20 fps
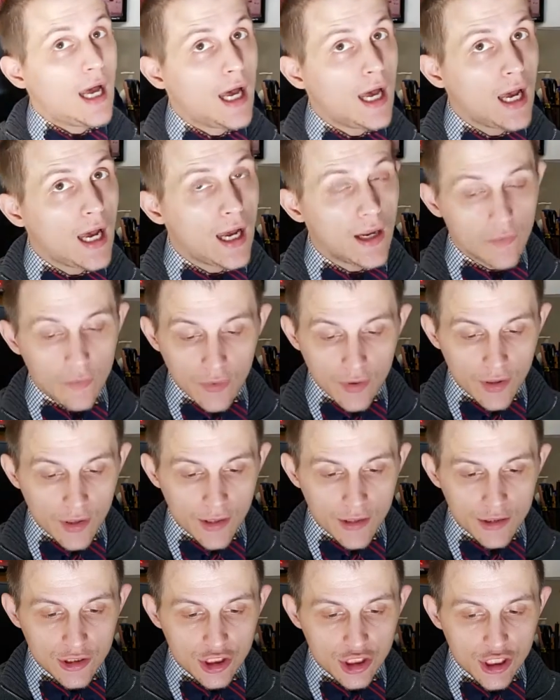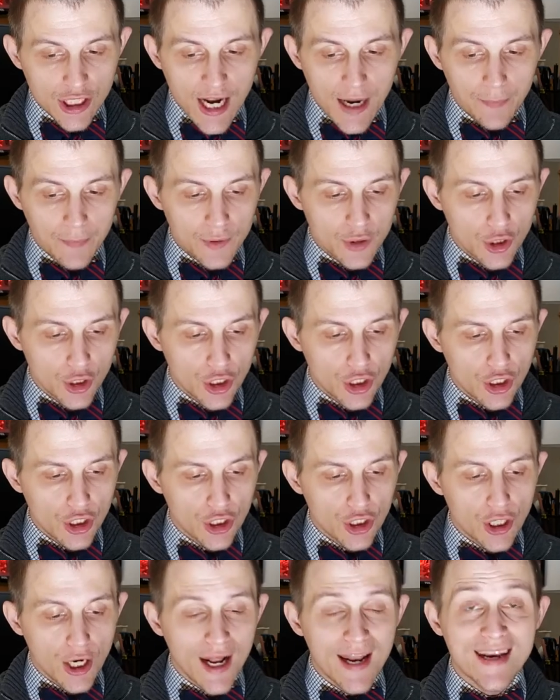and we're on
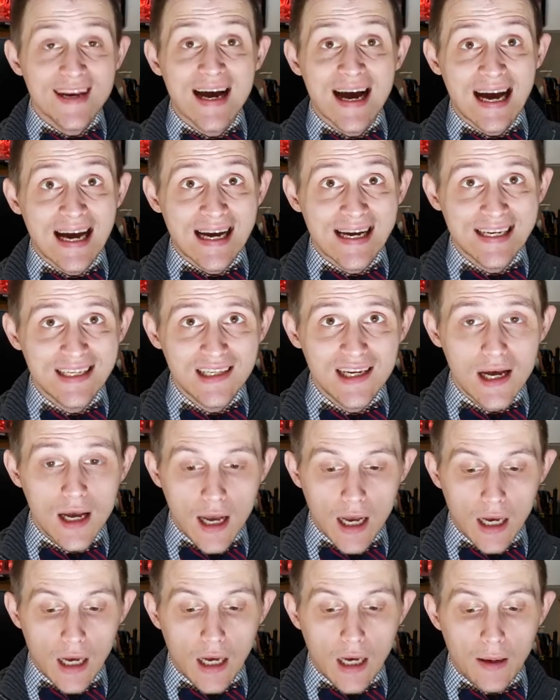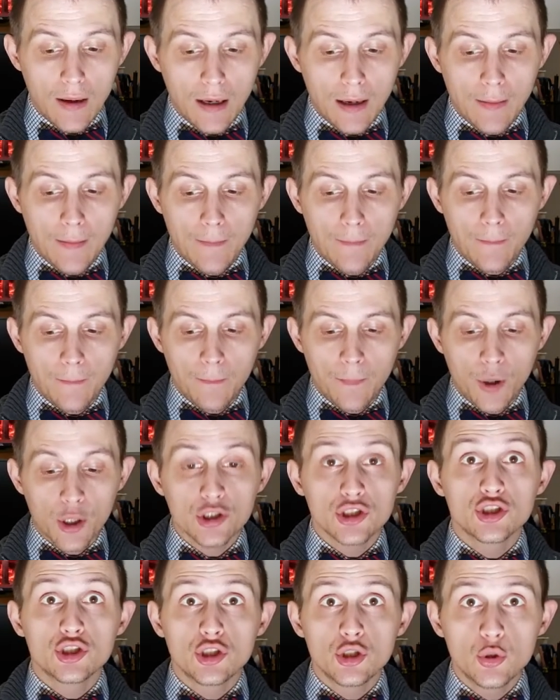chapter 9,
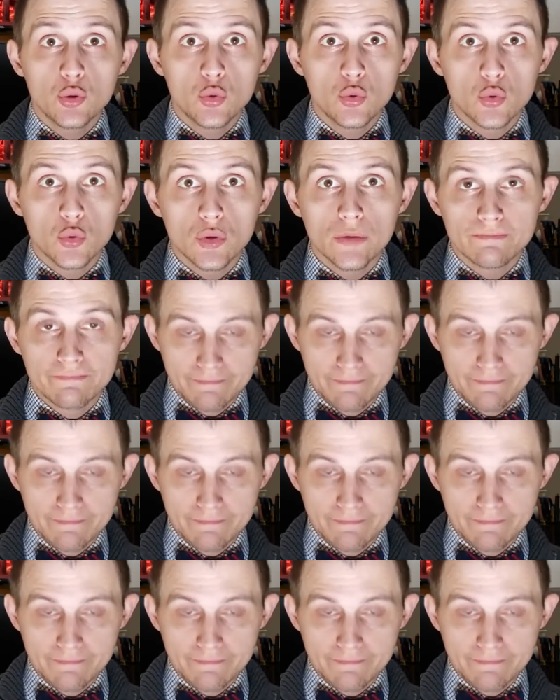part 2.